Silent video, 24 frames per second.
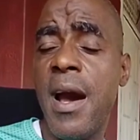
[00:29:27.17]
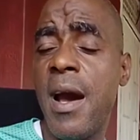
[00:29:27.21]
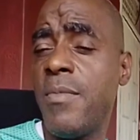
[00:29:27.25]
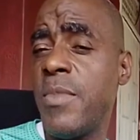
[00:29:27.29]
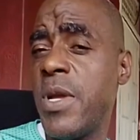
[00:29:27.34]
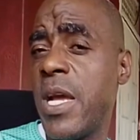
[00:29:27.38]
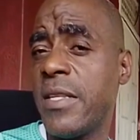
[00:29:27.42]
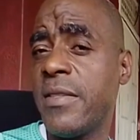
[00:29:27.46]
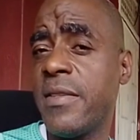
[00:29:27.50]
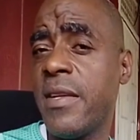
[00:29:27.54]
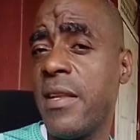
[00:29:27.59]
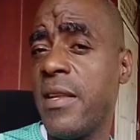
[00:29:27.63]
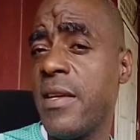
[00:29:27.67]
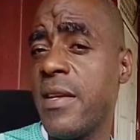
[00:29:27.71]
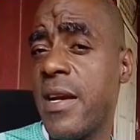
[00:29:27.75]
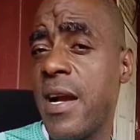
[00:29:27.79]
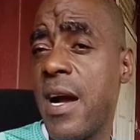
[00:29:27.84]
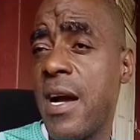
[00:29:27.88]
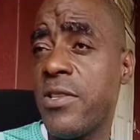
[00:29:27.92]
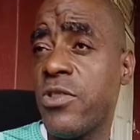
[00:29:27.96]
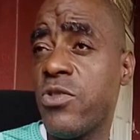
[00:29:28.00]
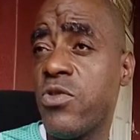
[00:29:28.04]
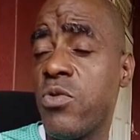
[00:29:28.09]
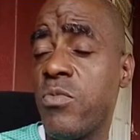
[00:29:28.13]
And me I tell you
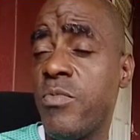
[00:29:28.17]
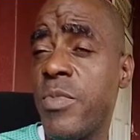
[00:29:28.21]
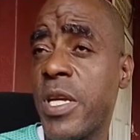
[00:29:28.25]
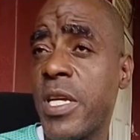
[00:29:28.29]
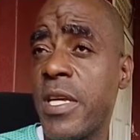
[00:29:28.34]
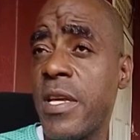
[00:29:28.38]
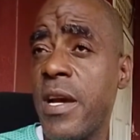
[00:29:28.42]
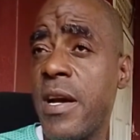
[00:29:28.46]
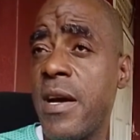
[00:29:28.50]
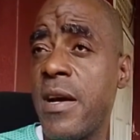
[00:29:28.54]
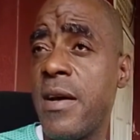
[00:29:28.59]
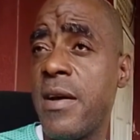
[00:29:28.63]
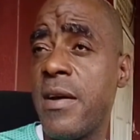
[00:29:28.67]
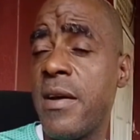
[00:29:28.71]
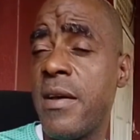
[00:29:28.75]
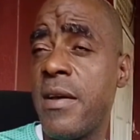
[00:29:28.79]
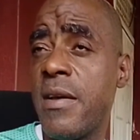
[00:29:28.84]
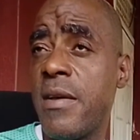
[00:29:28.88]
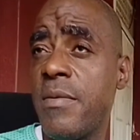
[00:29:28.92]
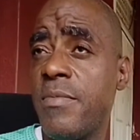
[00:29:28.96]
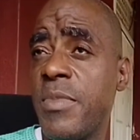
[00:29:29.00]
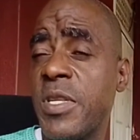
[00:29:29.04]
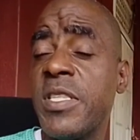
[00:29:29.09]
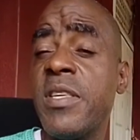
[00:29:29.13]
God truth, me can
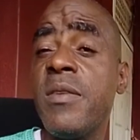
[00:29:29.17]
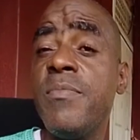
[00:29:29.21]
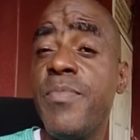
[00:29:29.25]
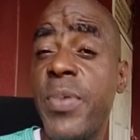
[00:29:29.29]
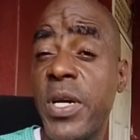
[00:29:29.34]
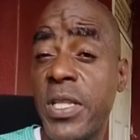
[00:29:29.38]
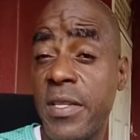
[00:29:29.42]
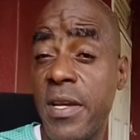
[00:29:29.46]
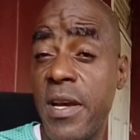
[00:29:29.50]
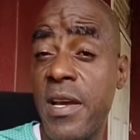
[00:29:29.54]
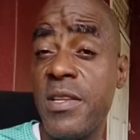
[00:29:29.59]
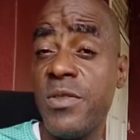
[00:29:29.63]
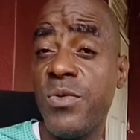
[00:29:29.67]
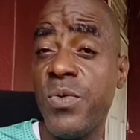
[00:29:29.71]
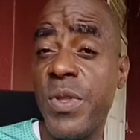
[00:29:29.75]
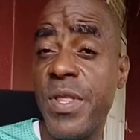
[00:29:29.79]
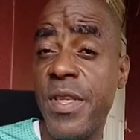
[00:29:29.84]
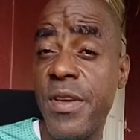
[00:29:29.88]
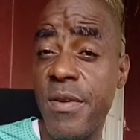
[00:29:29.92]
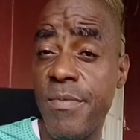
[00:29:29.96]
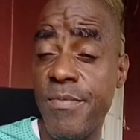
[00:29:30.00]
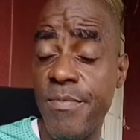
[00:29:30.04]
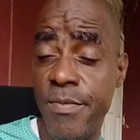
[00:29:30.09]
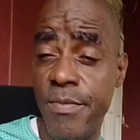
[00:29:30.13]
sympathize
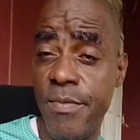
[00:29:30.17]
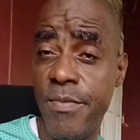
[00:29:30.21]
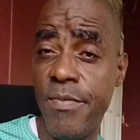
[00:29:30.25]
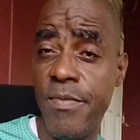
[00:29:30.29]
with him,